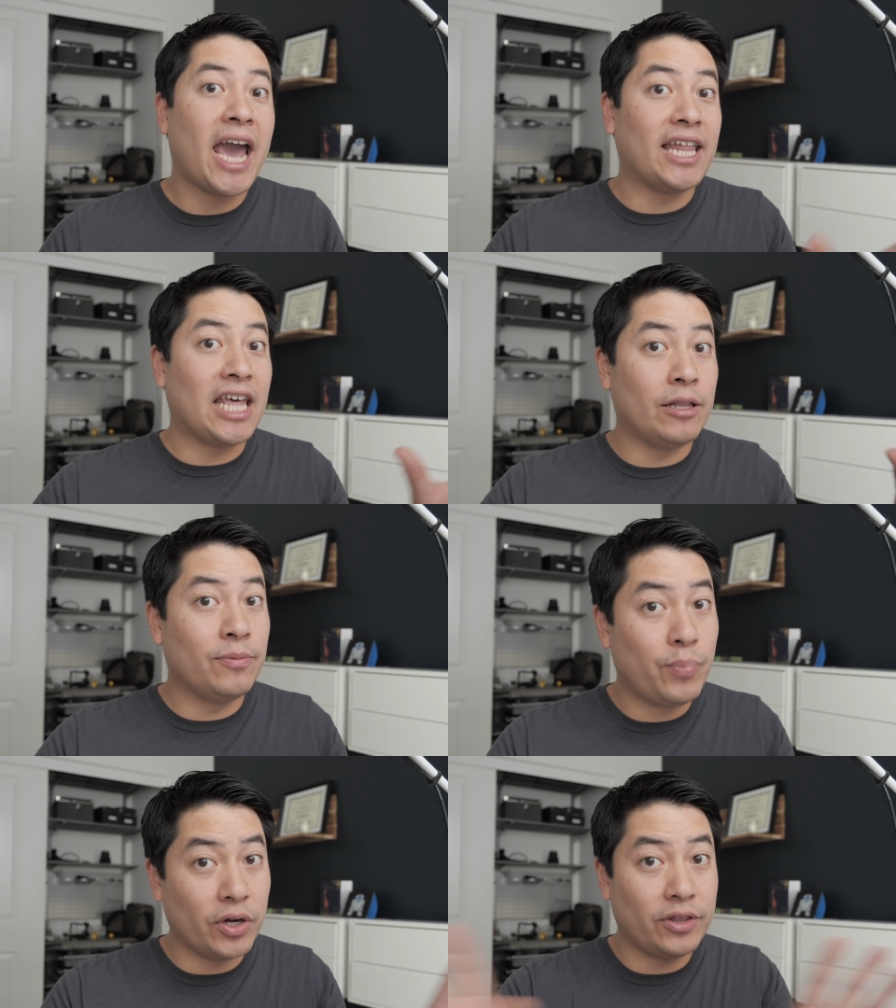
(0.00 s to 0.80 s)
and
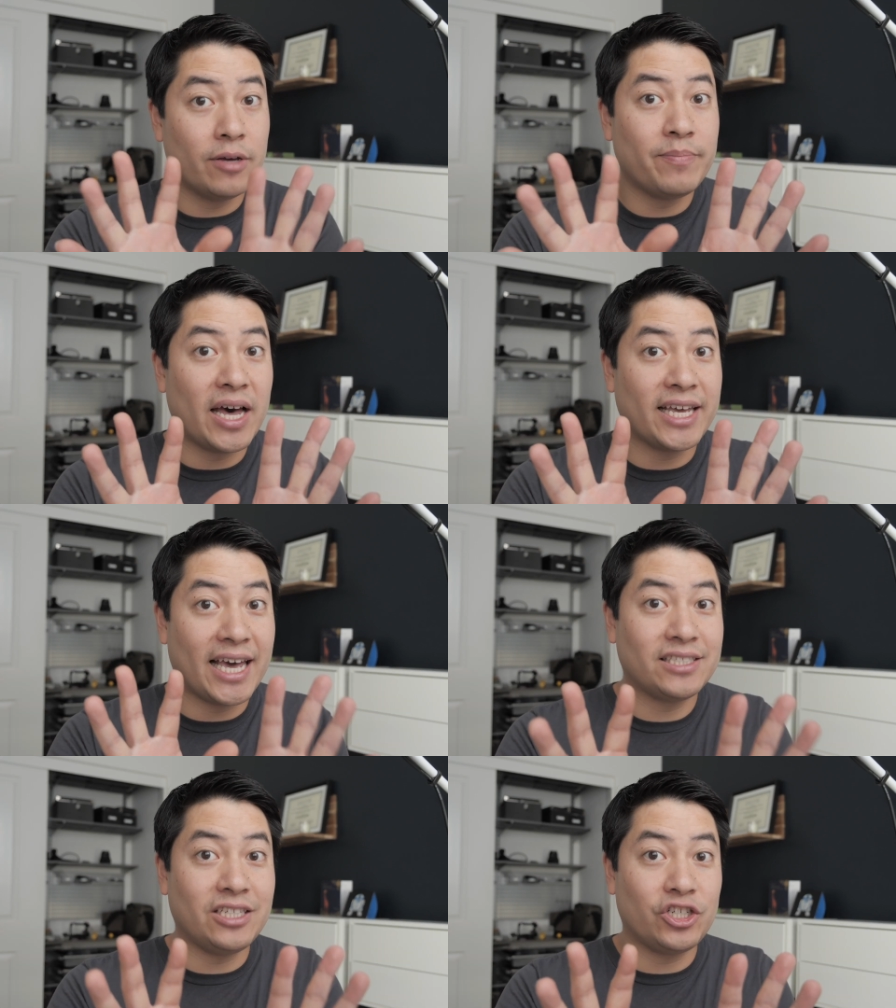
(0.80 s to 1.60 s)
then put them
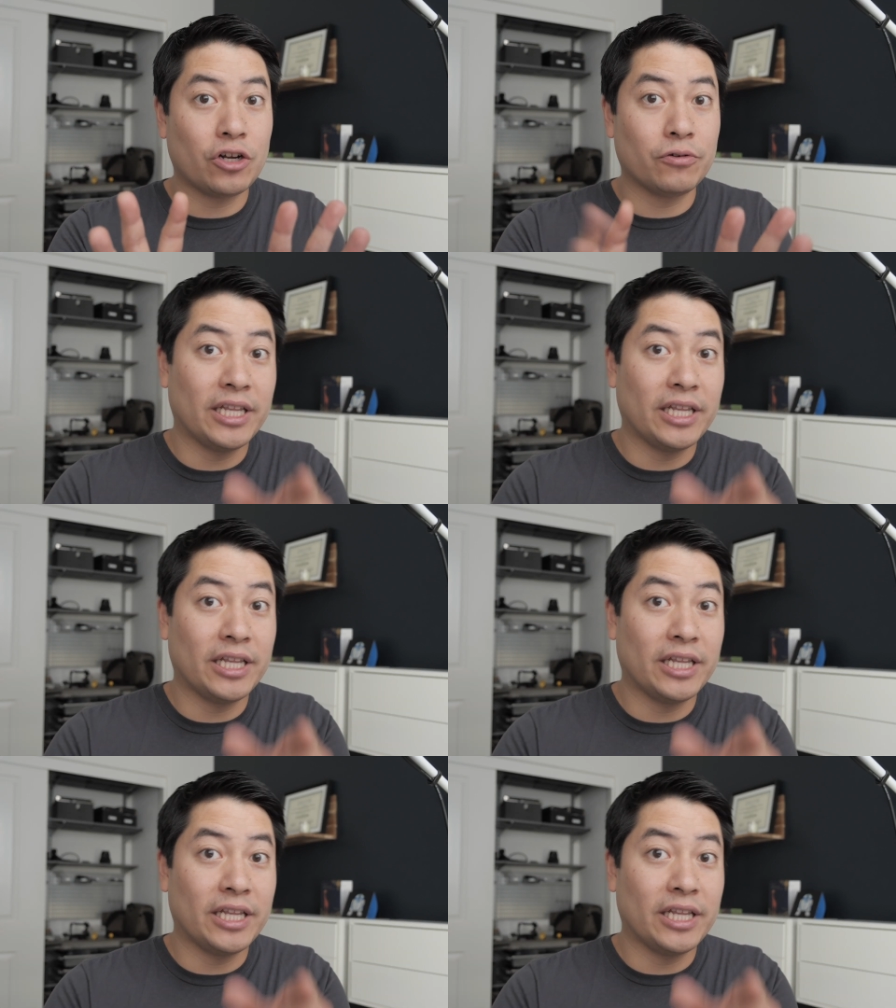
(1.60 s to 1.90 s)
against each other.